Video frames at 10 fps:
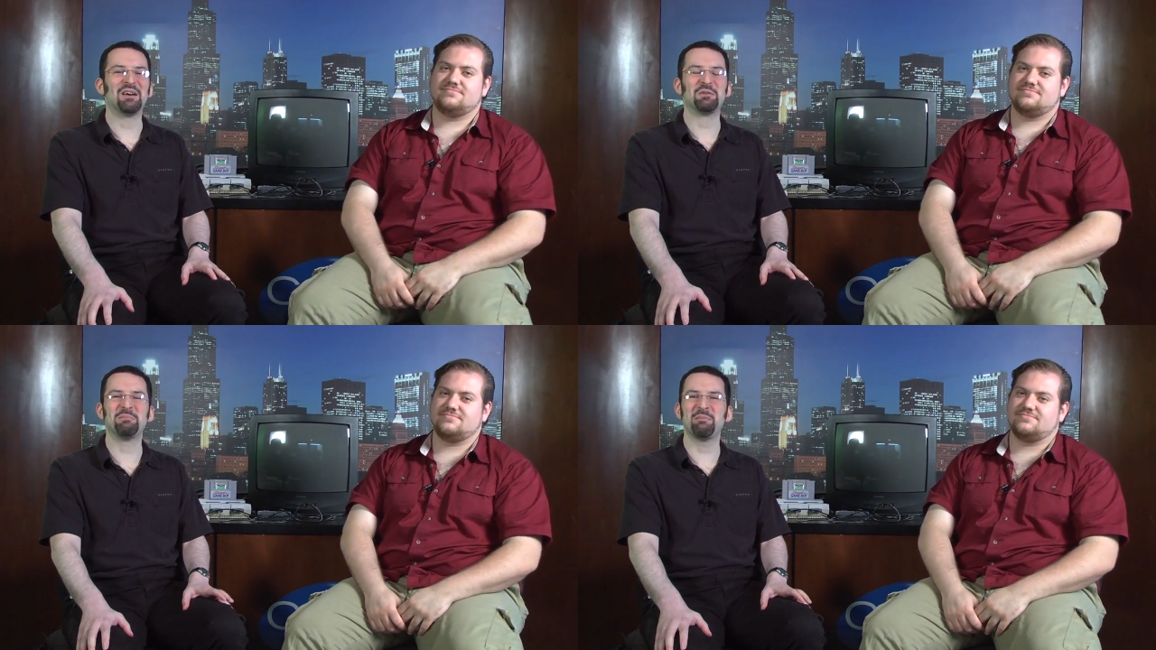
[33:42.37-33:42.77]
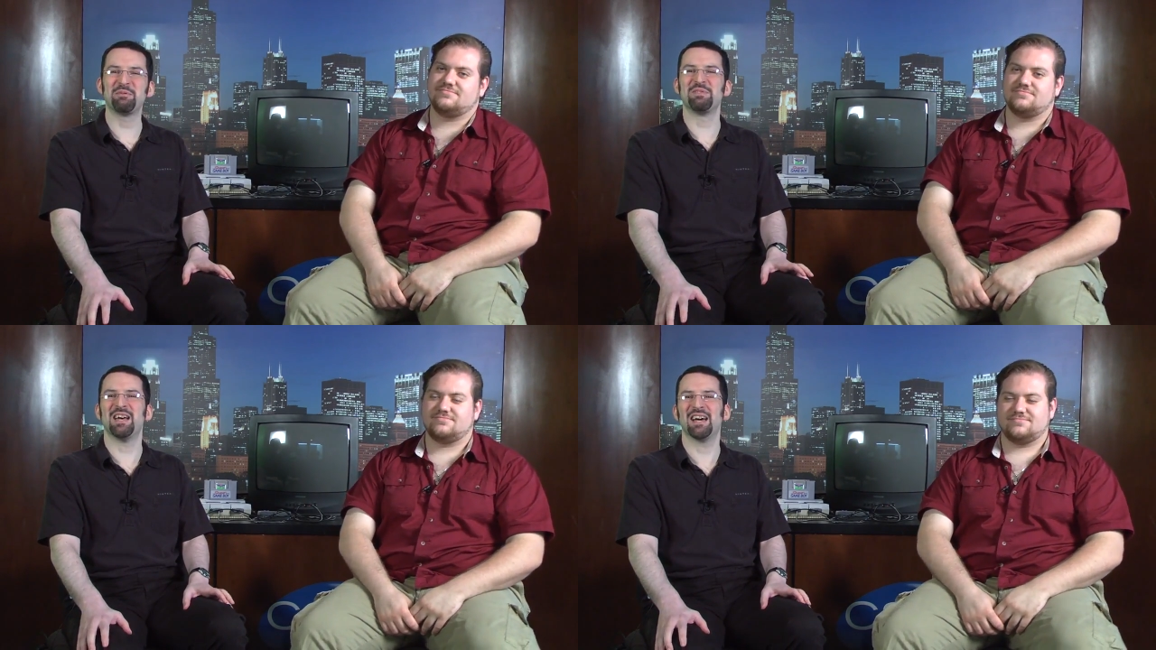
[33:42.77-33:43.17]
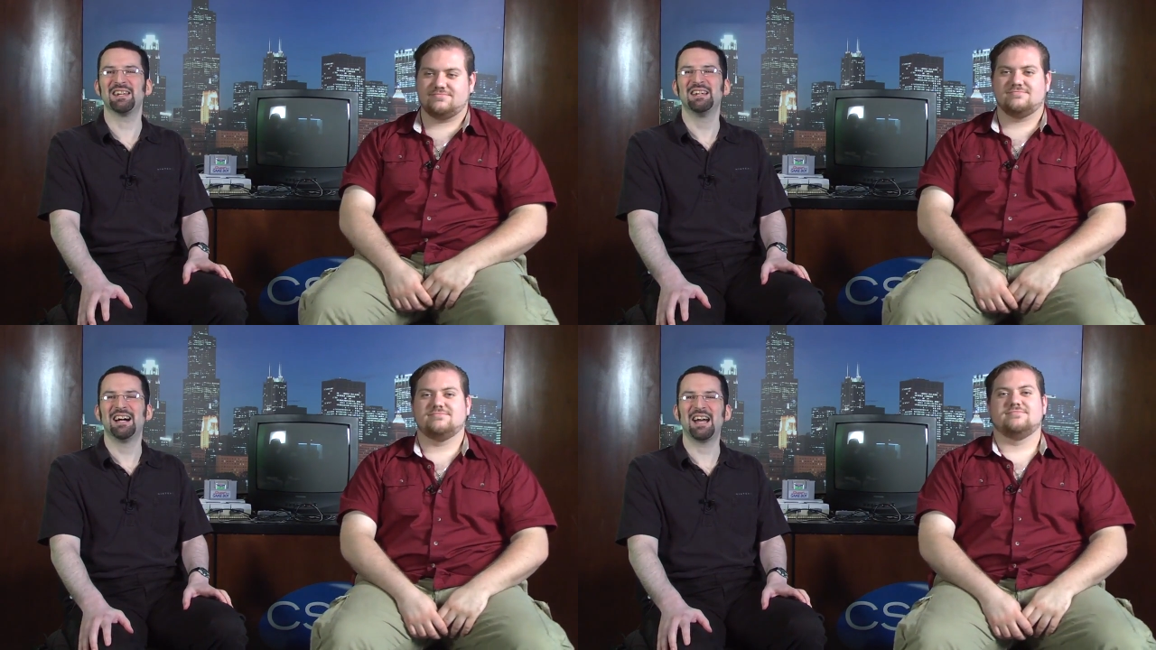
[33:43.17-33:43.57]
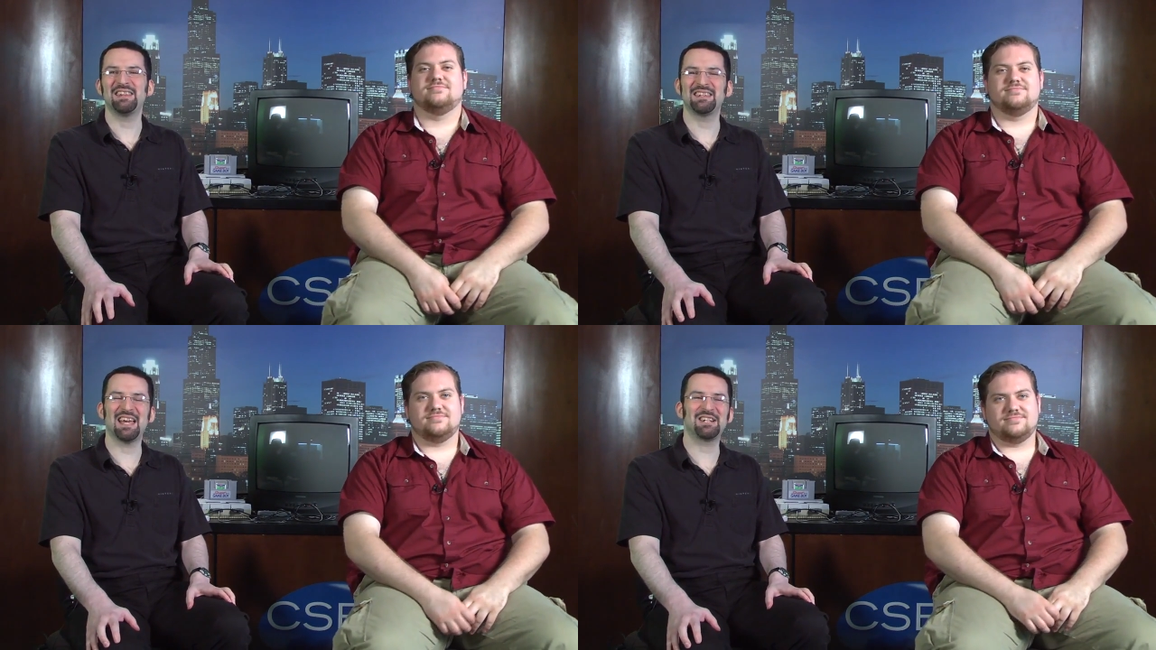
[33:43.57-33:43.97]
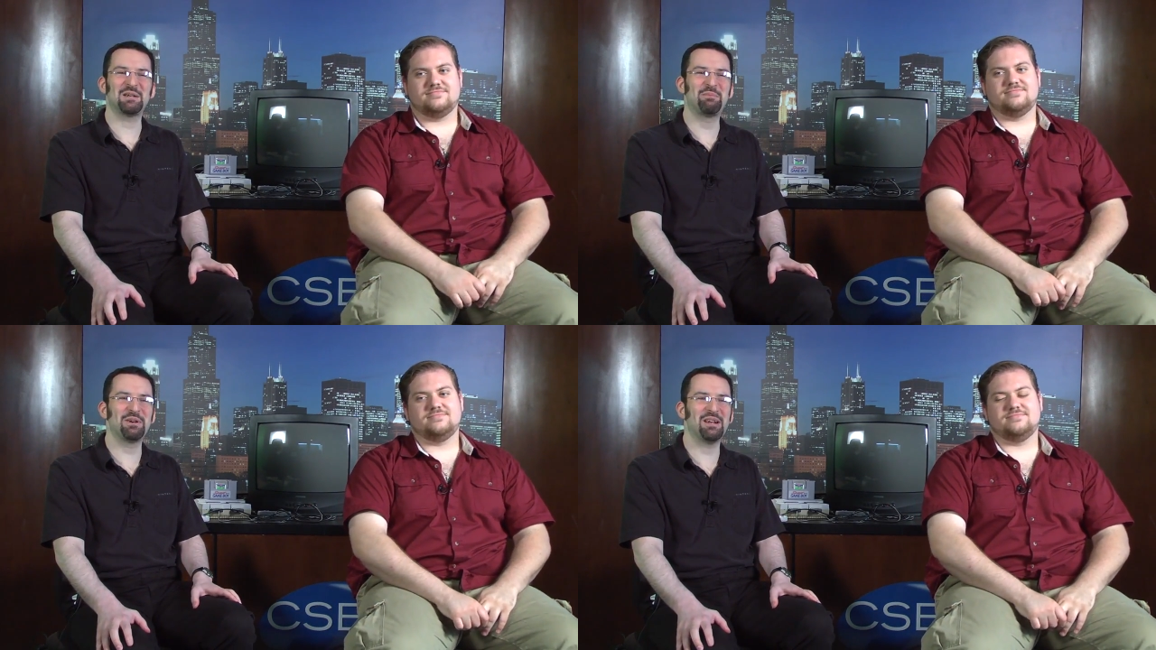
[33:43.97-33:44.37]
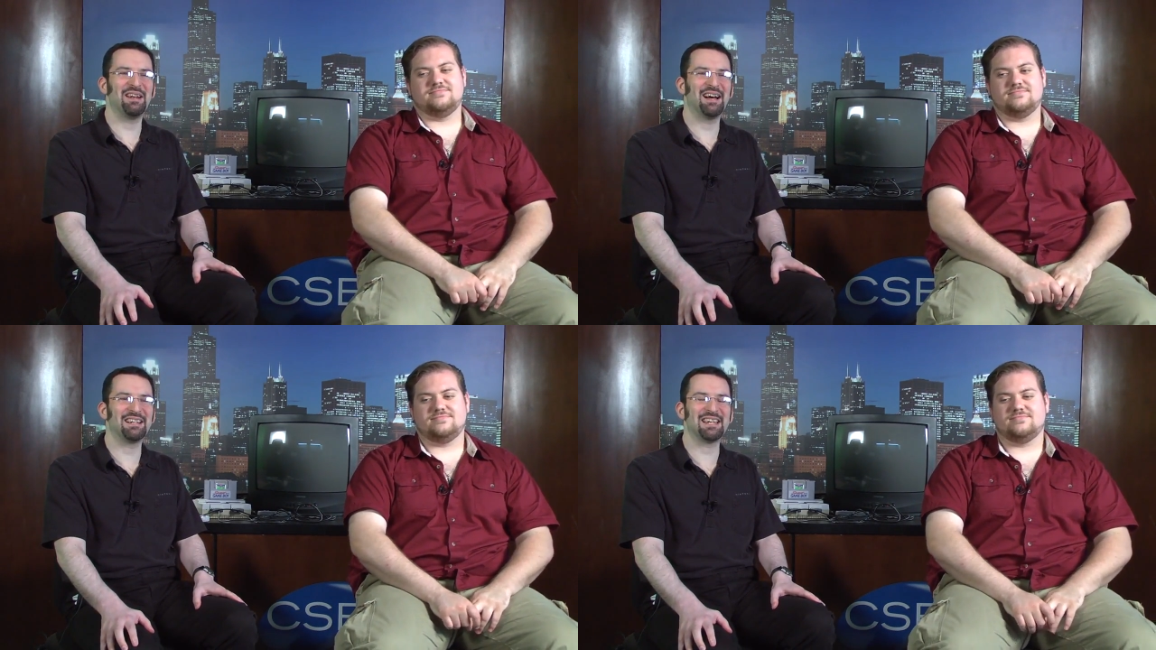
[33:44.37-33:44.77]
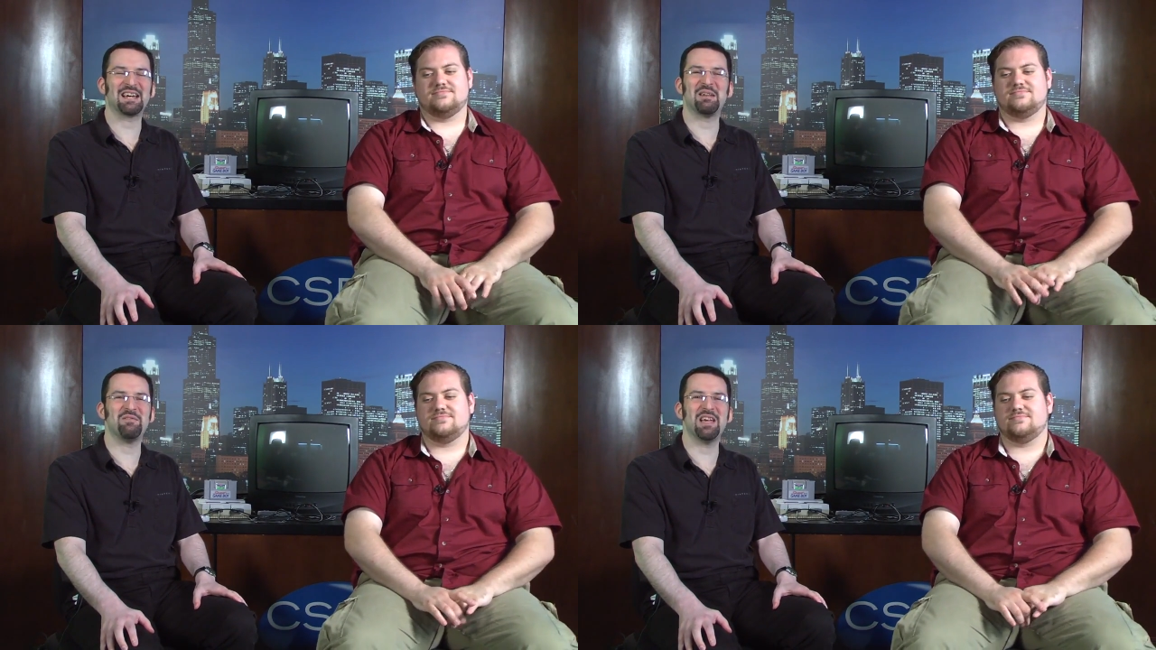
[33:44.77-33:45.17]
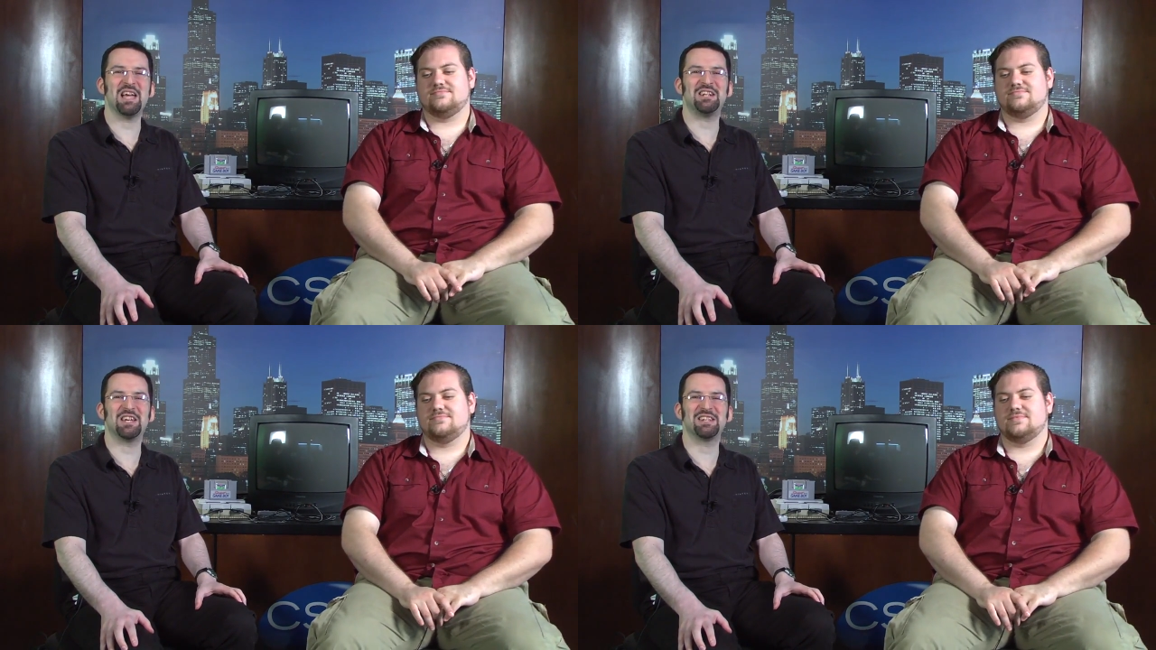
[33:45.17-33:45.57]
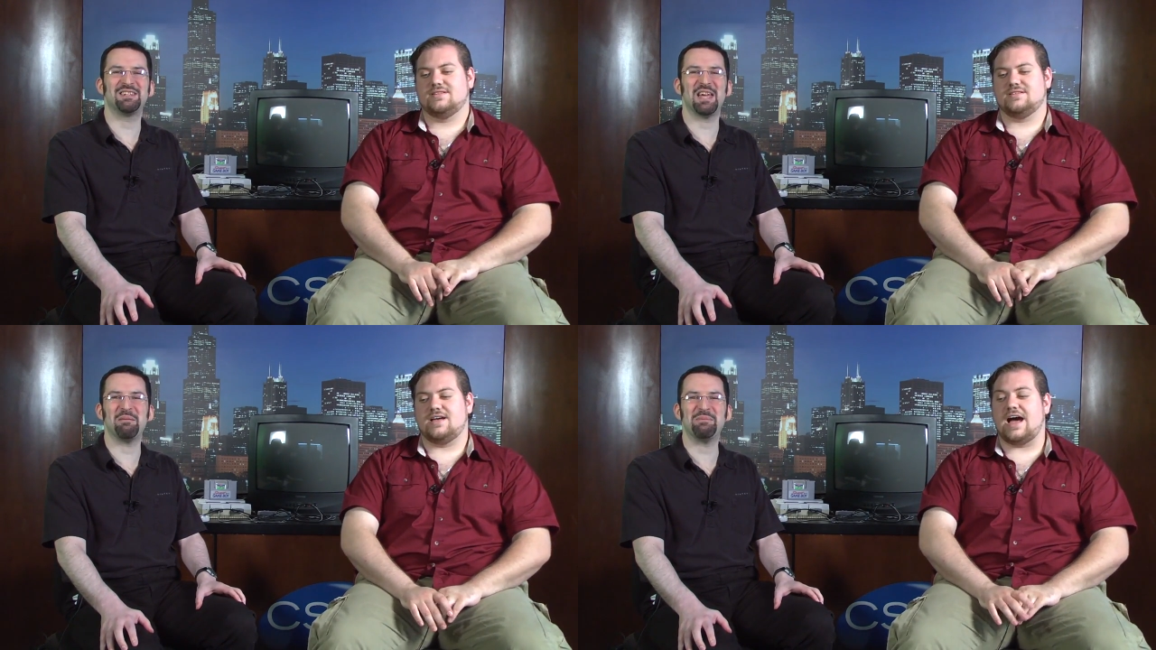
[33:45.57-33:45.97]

Speaker 1: I remember that. I think they actually put it on like on a VHS tape.